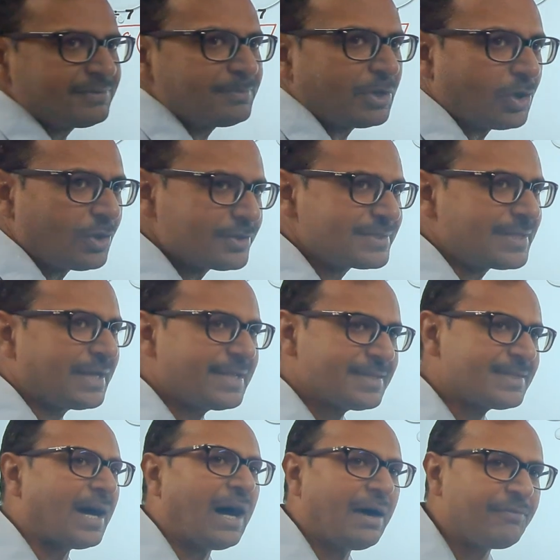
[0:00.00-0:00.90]
Because that
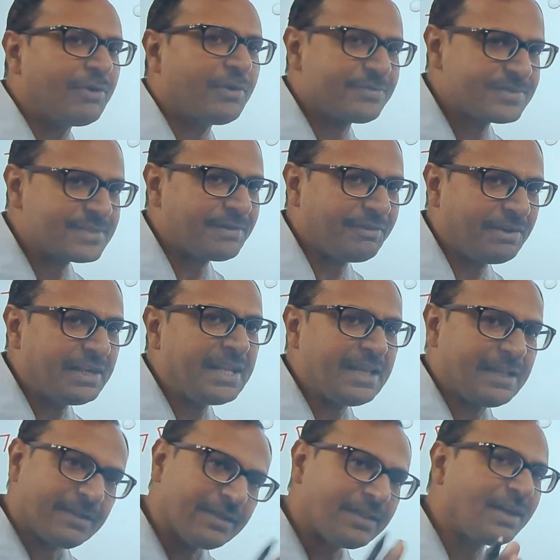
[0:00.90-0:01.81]
is half of
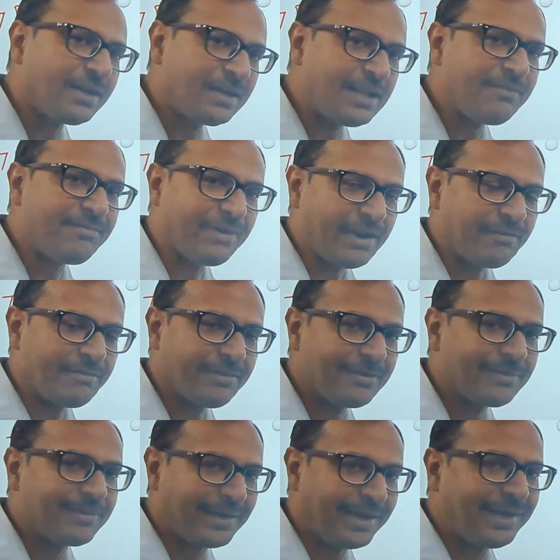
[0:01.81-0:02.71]
70, 35,
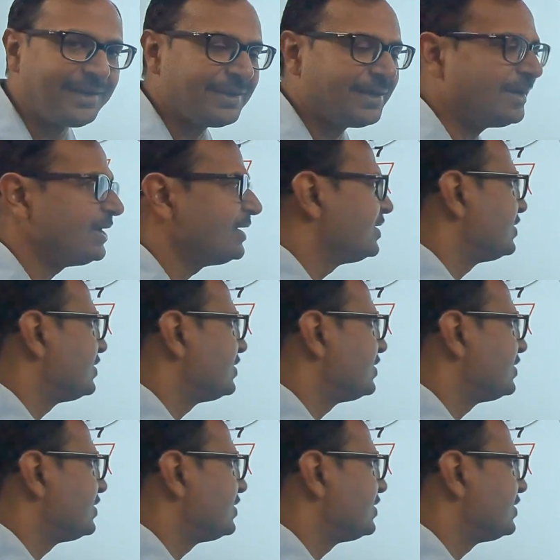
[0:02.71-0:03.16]
right?